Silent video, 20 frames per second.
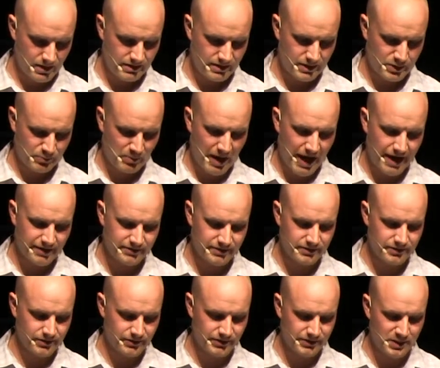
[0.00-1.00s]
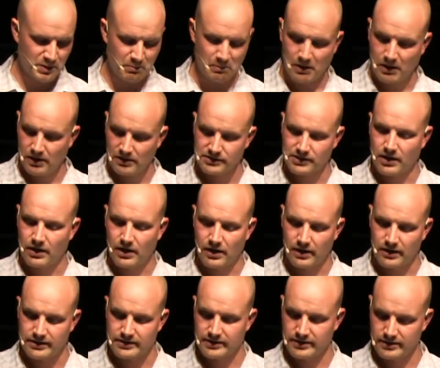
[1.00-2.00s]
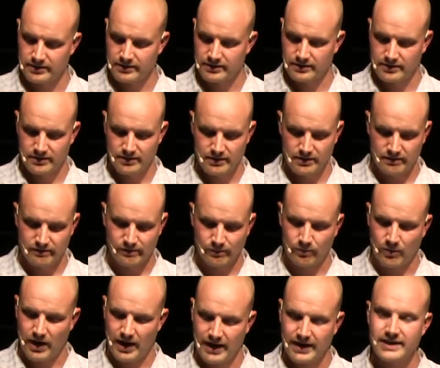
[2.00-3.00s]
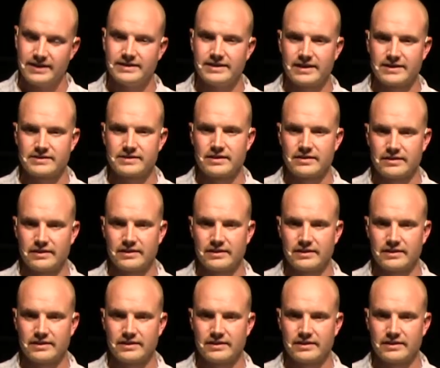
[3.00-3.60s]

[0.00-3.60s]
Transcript: In this passage, you'll see Paul's heart for why he does the